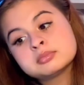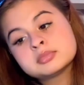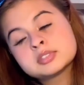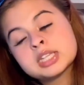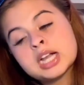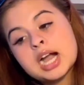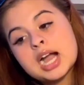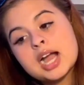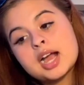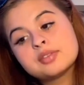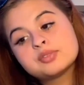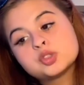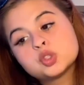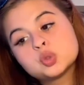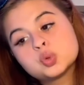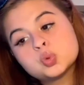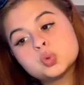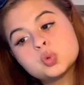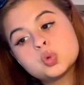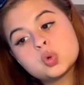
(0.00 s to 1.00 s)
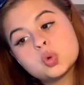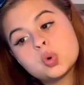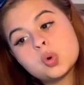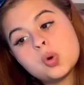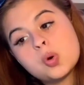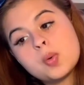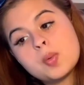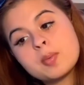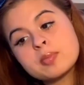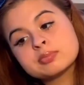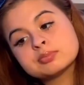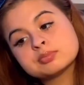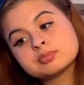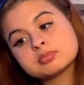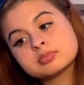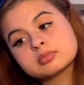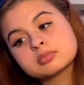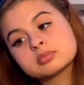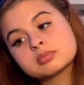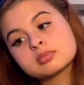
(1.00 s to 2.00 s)
I have Google.
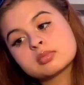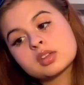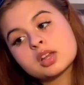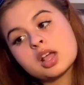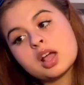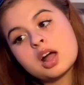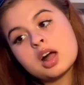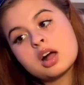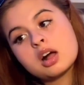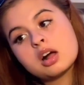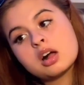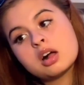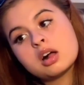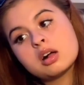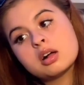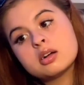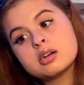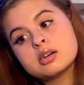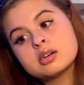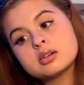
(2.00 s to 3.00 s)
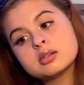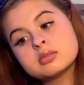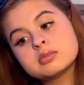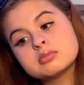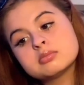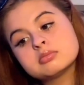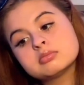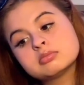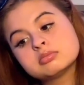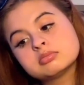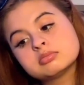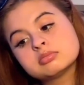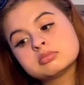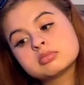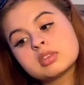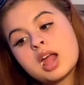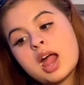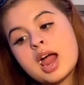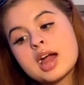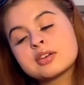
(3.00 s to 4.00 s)
Um,
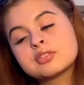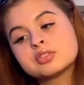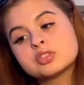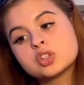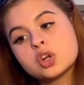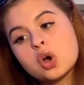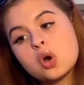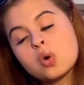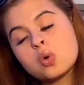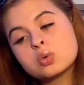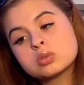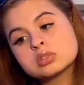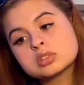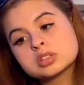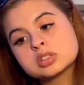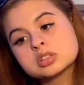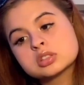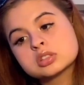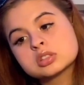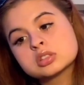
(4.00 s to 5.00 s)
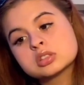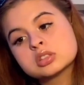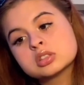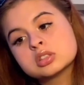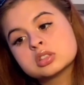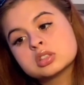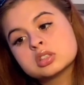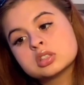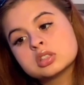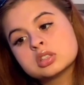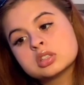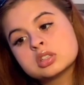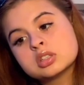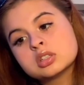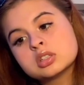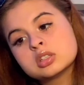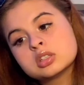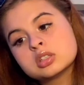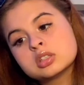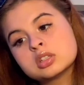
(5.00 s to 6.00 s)
I have notes.
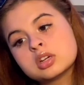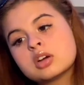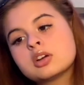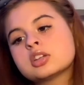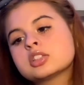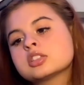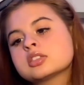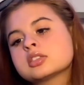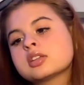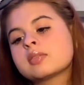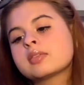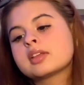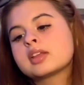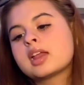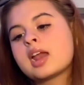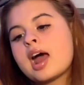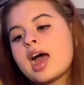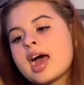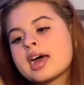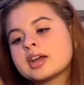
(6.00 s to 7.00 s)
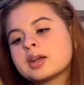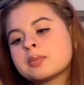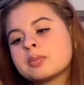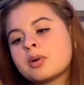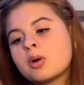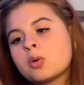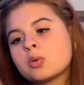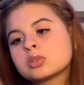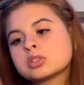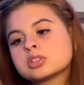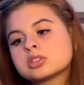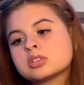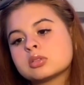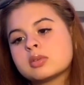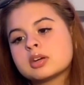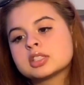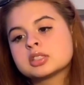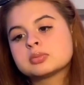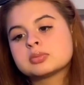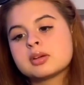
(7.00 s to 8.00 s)
Oh, this is something that I had to post on
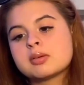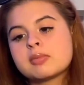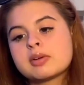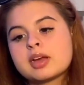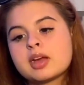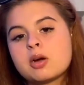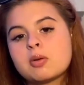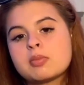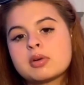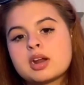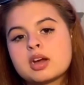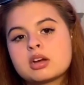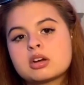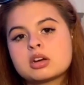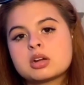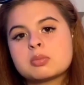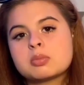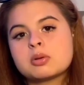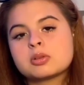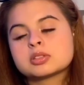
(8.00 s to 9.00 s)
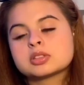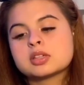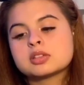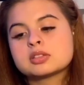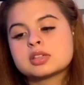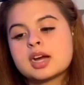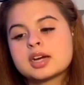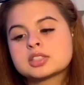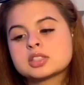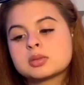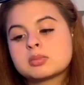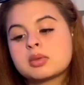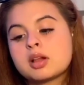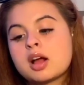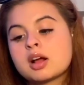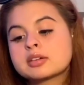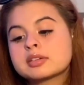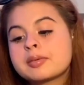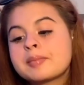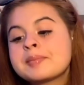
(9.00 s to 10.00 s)
my spam account, but I couldn't post because action
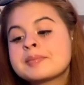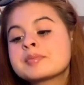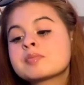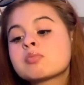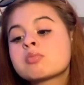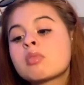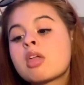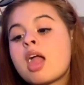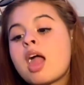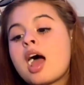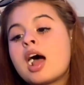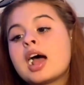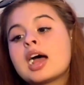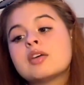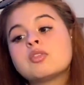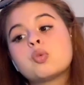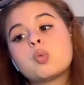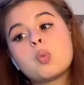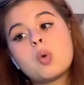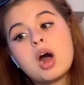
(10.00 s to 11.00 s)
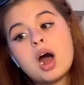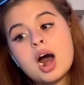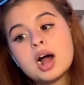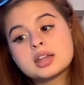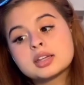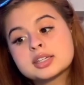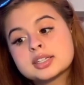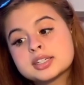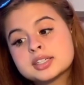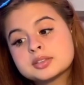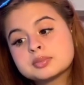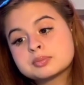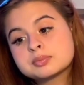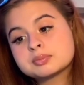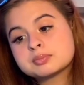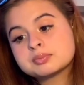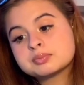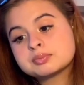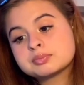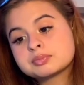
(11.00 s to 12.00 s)
blocked. I have wallet.
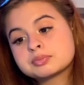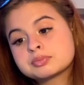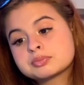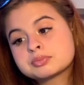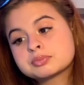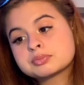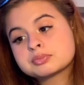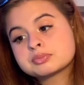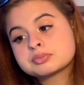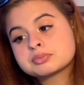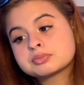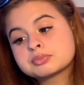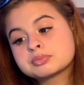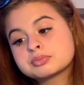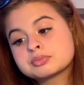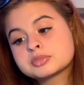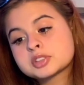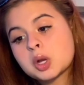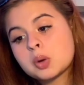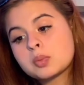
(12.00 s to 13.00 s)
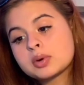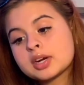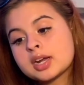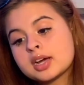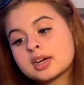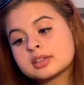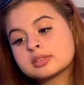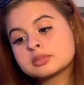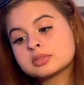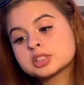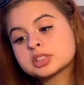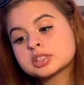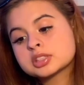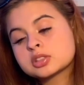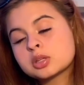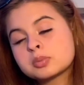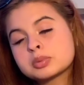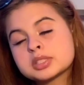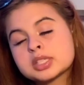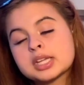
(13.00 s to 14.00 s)
Mm, we're not. We're just
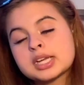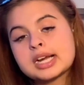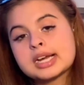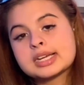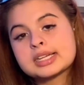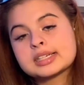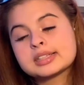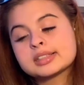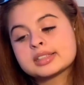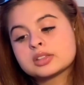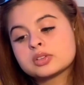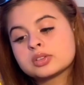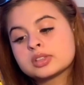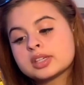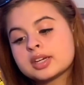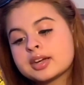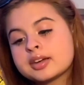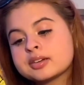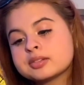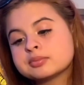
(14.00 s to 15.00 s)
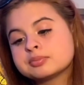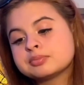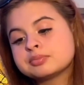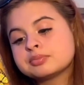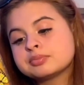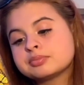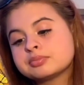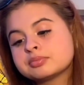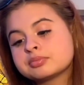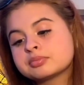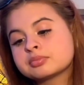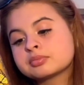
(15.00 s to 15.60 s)
gonna pretend like I didn't click on that. Mm.